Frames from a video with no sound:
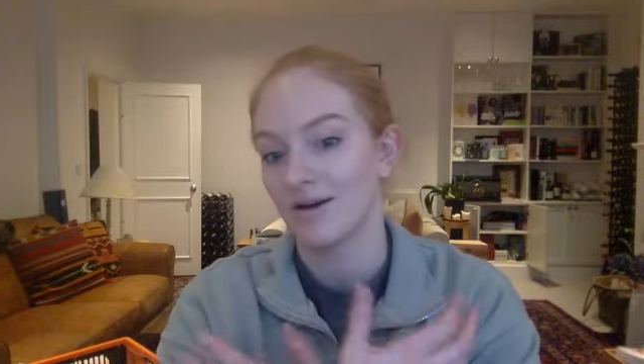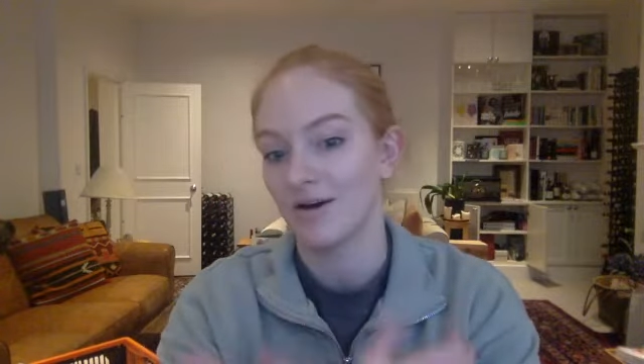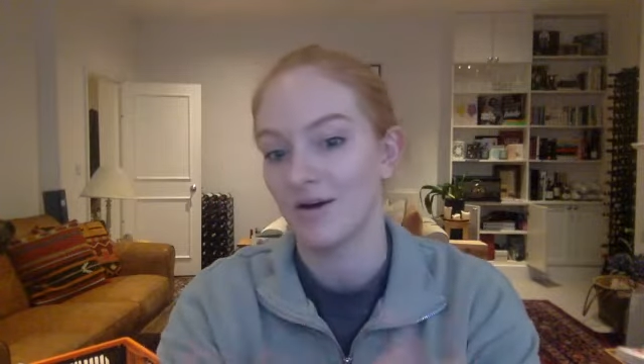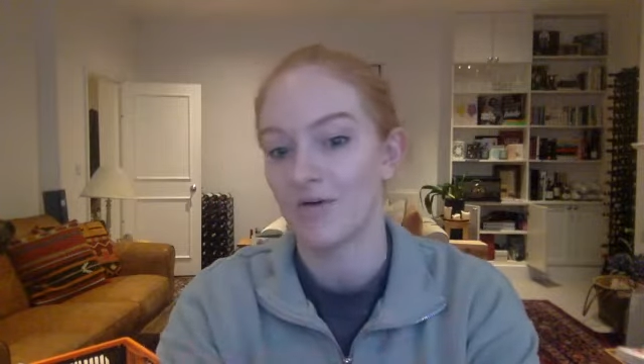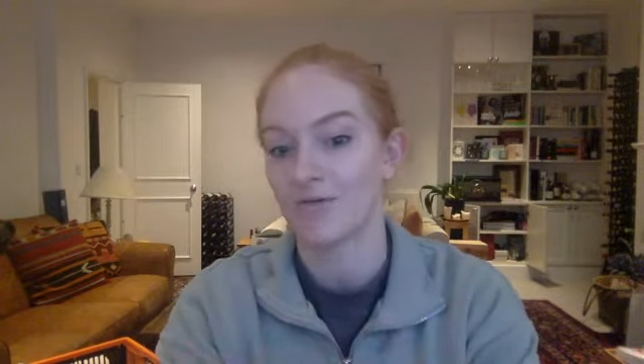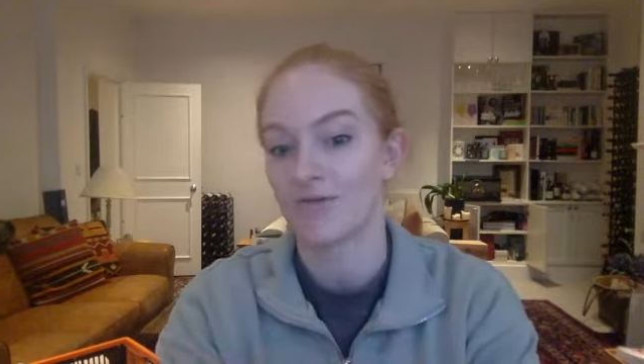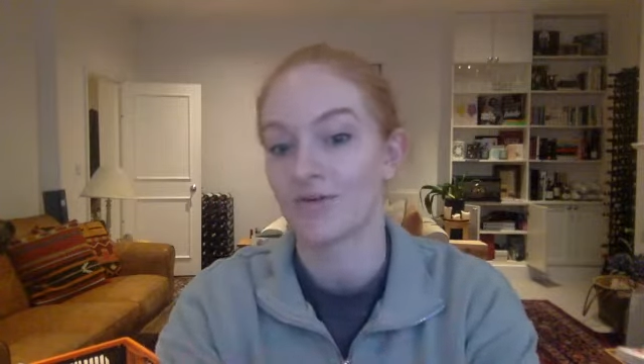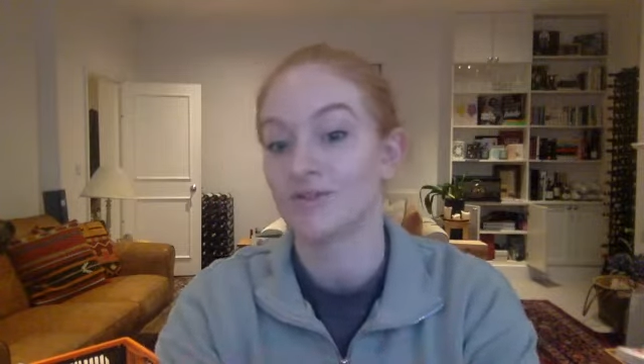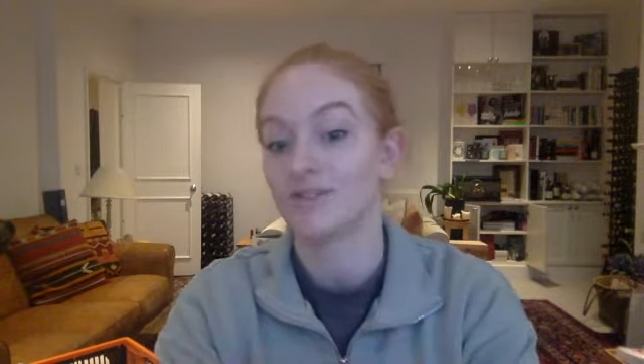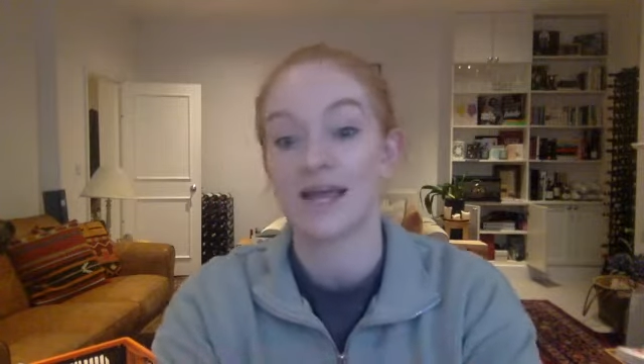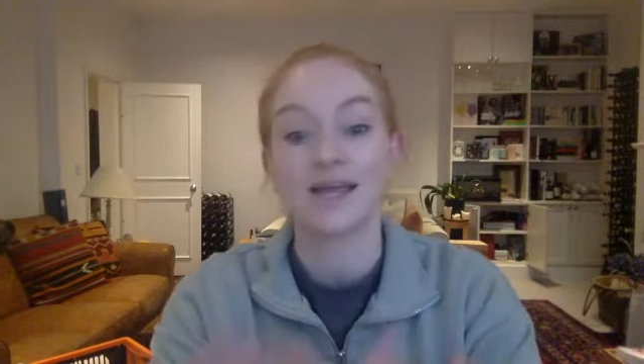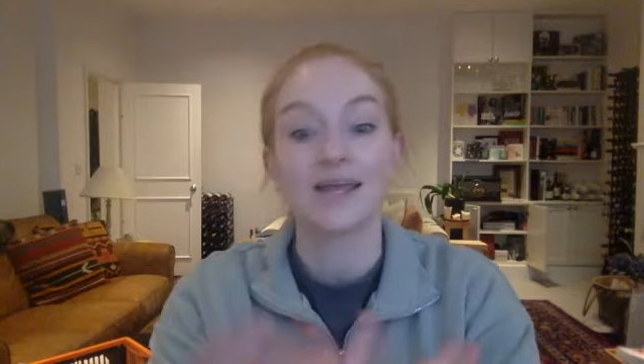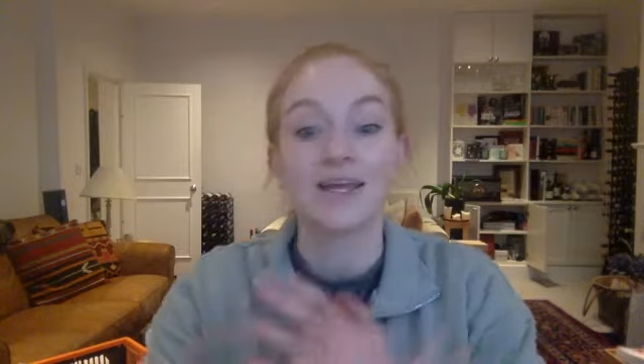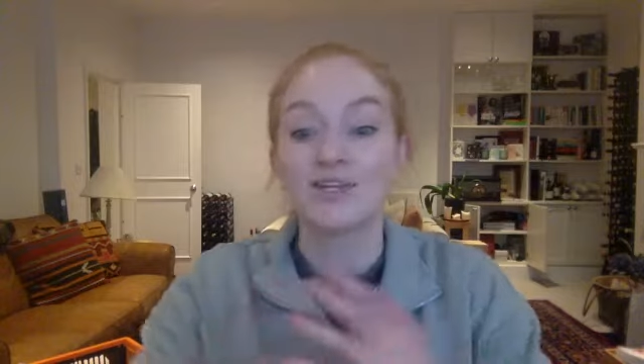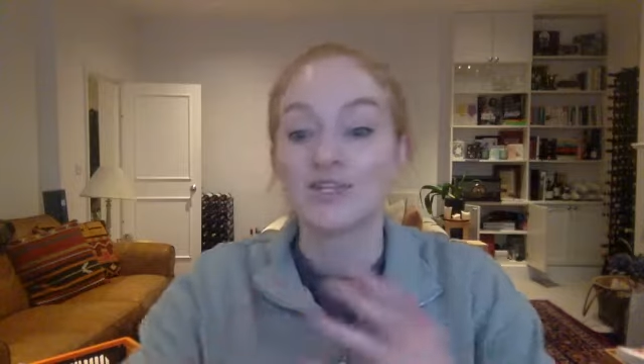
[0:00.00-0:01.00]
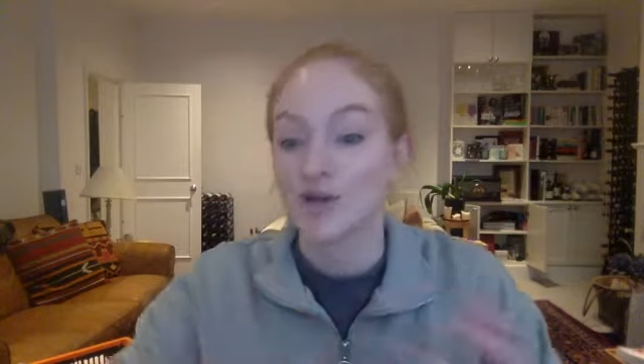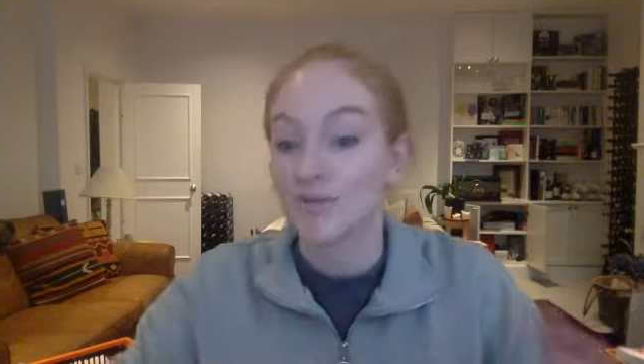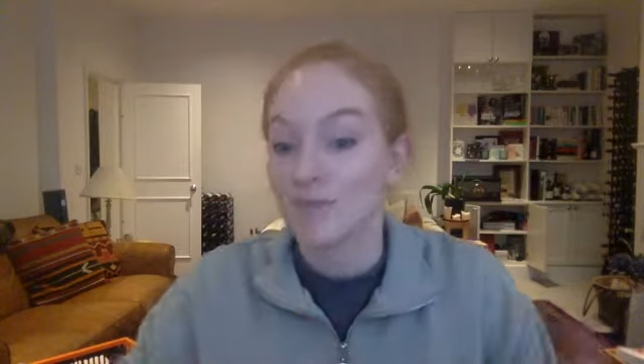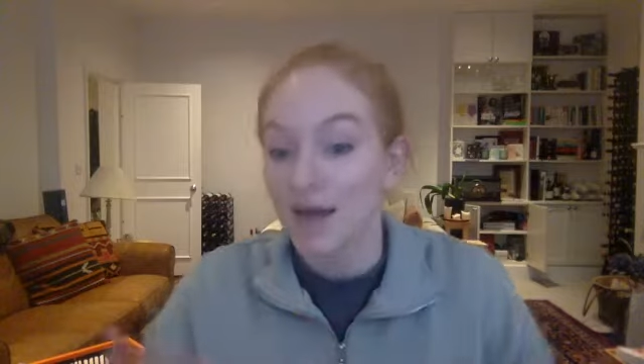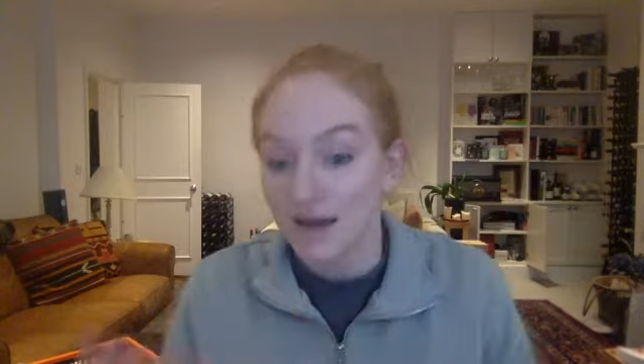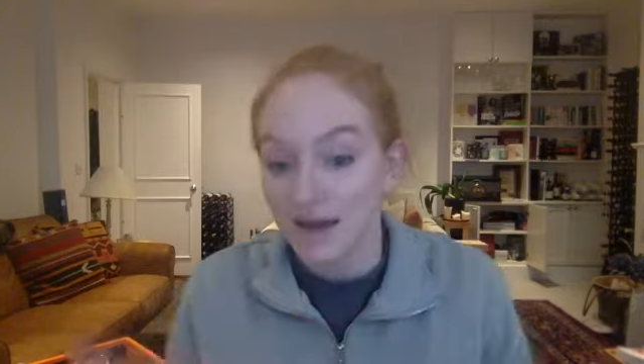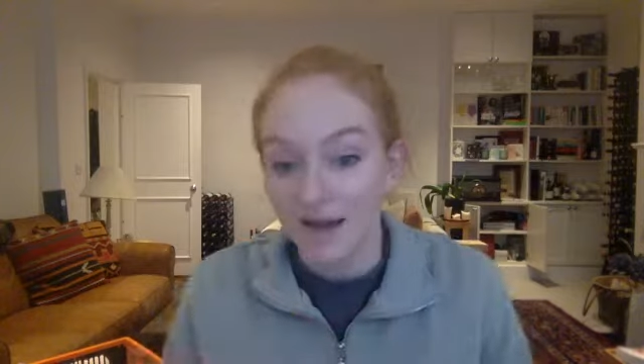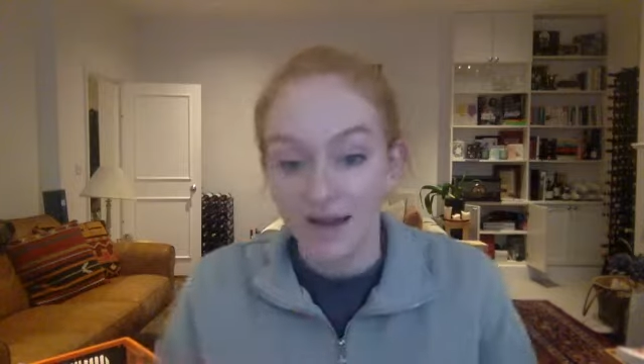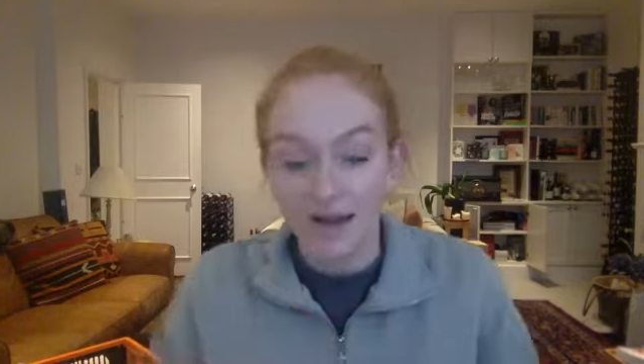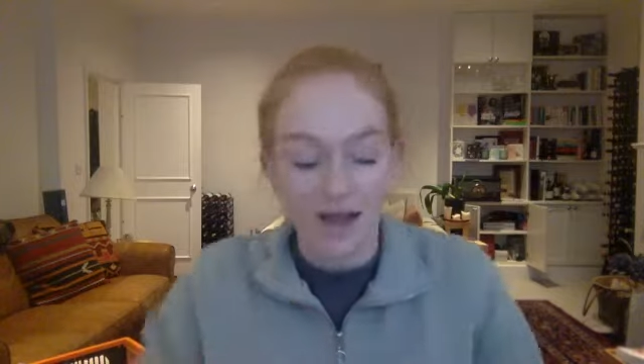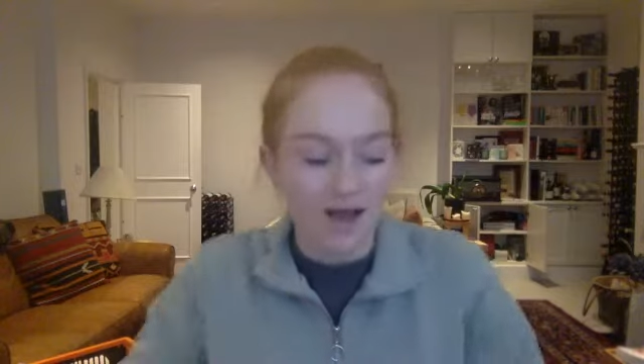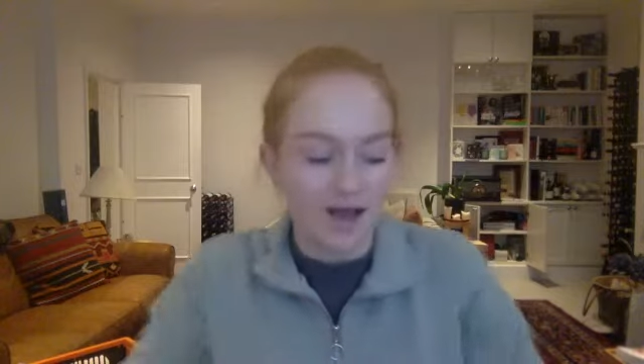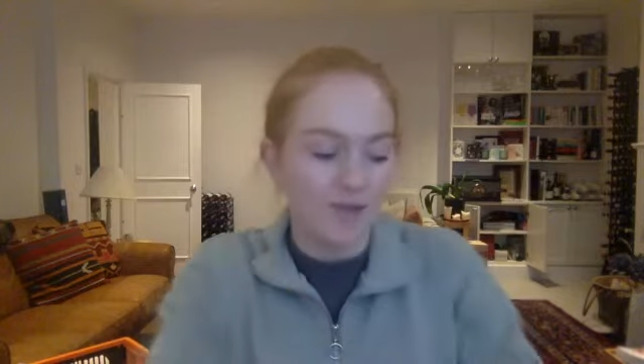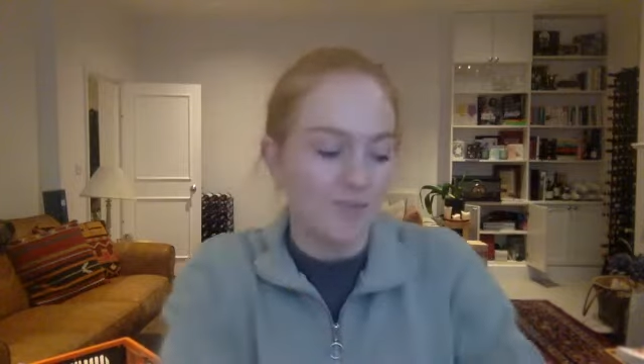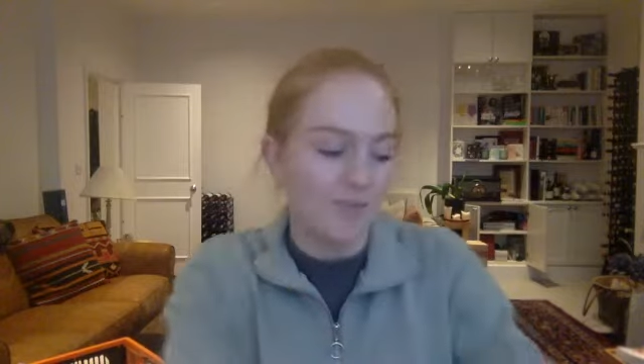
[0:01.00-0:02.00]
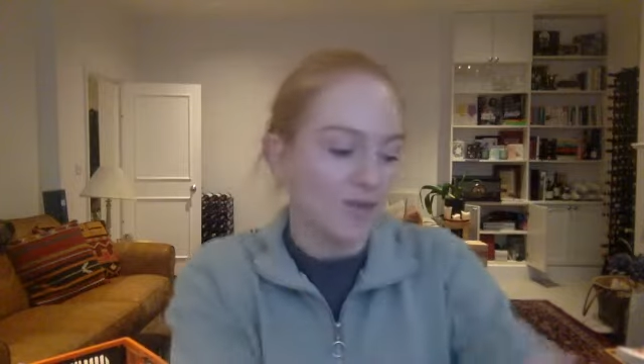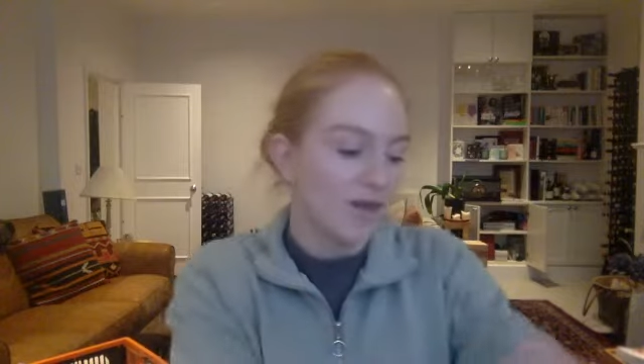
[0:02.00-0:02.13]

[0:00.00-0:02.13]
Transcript: often taking so many. And